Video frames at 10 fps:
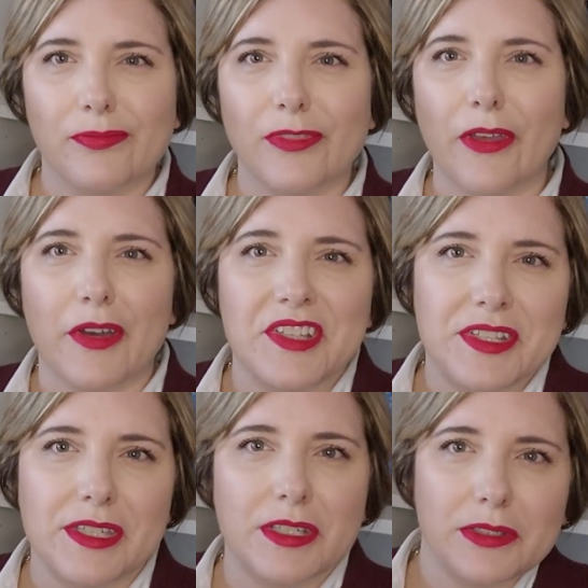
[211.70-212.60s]

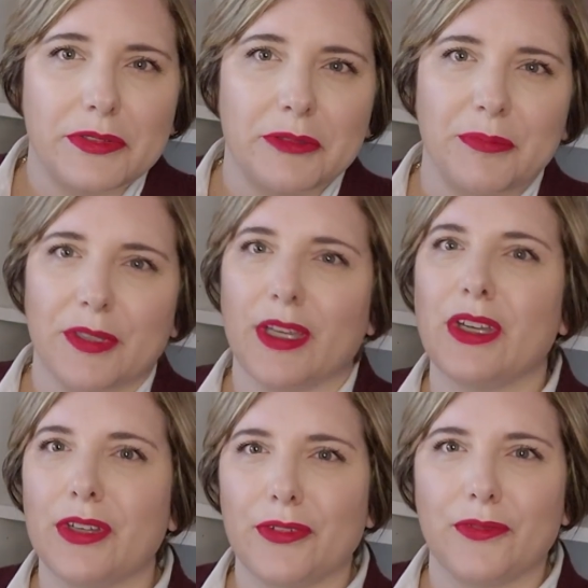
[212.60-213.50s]
lost in a loop
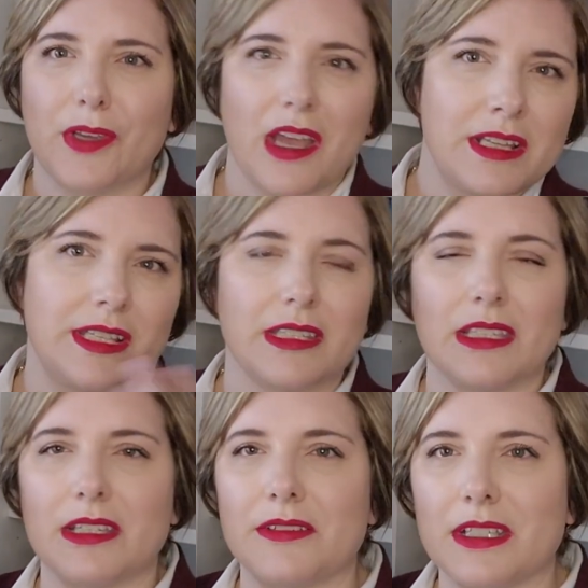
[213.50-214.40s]
of
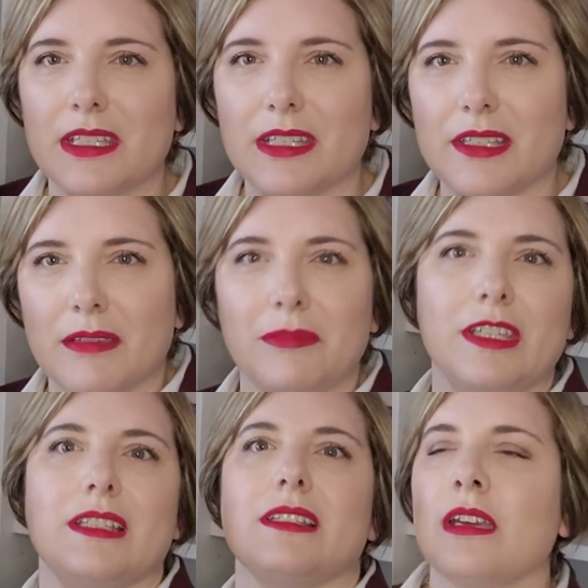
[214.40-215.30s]
constantly going to the same
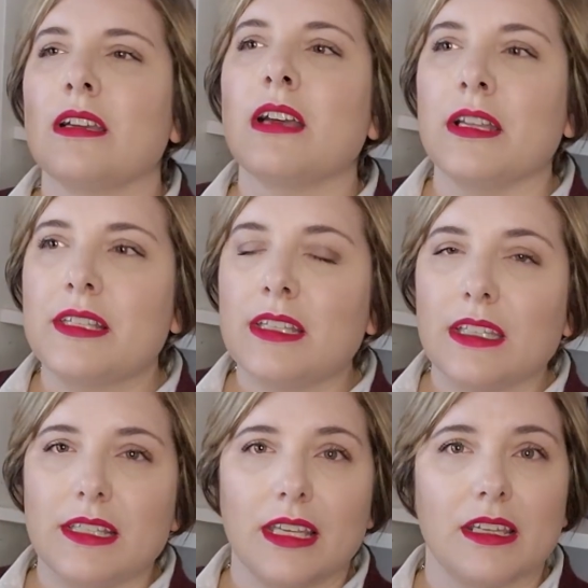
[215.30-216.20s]
places,
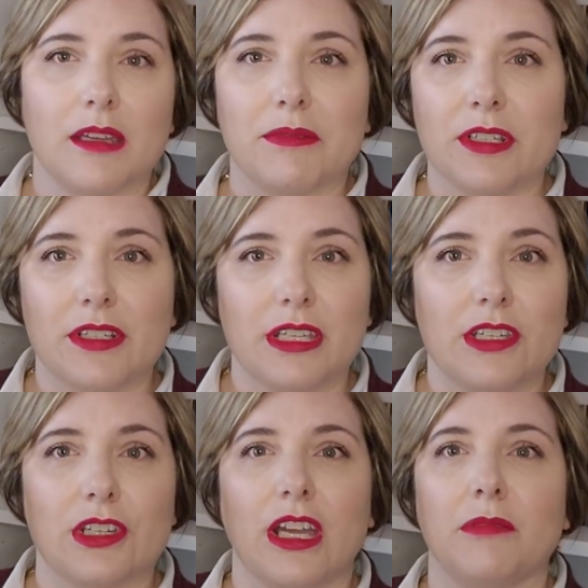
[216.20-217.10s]
constantly setting up their tea
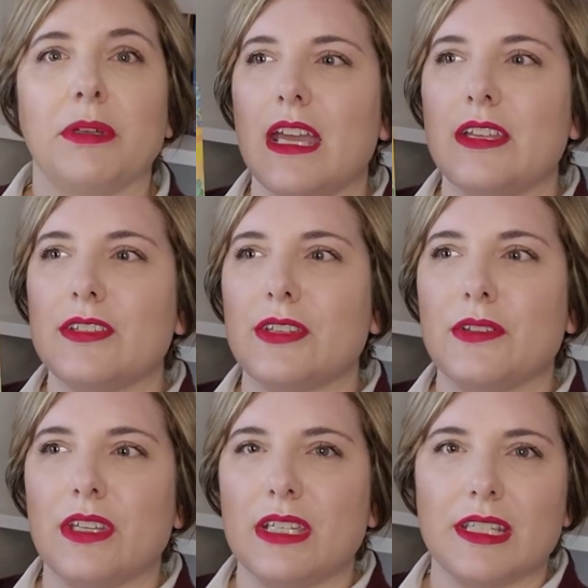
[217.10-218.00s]
shop. So
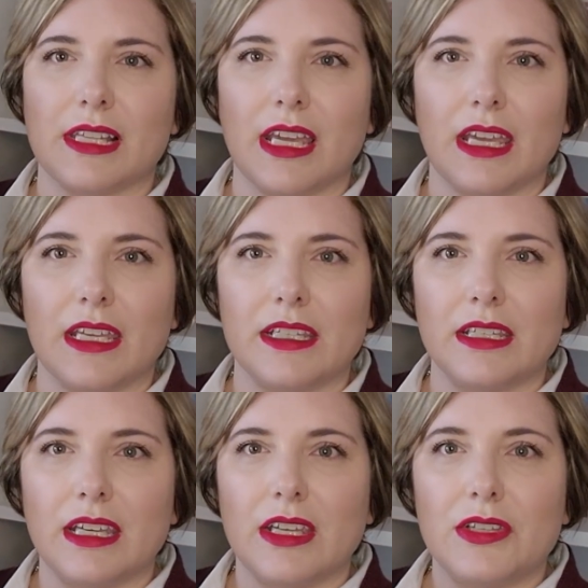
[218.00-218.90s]
they decide
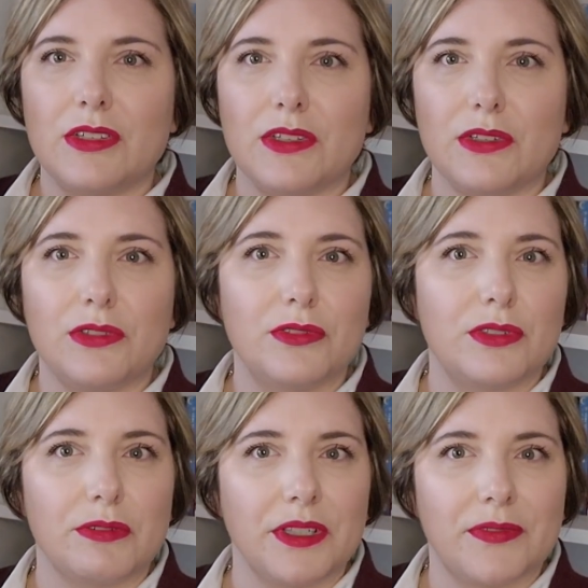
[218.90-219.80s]
to
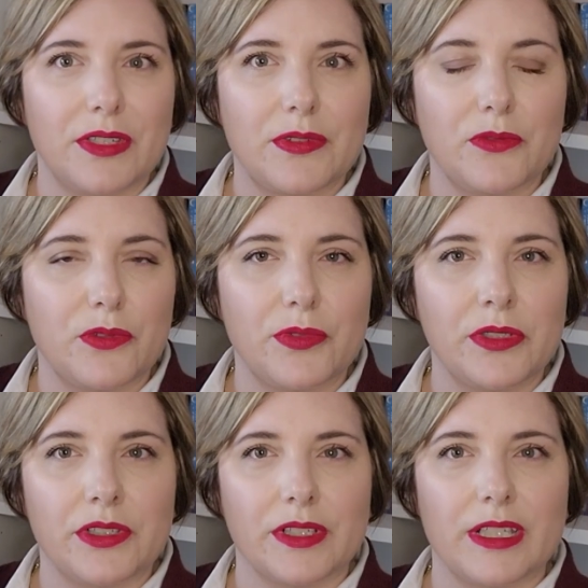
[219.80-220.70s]
go off into the
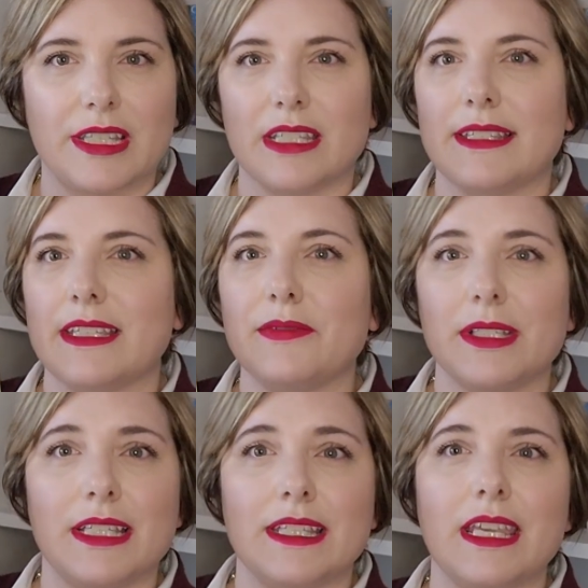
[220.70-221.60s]
wilderness and see what
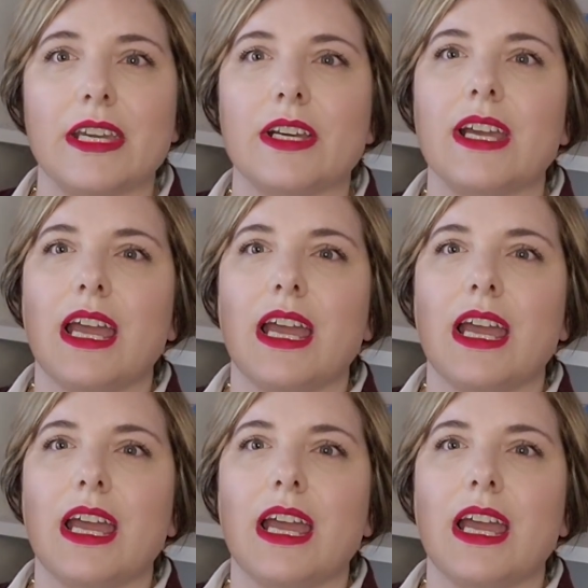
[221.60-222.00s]
is there.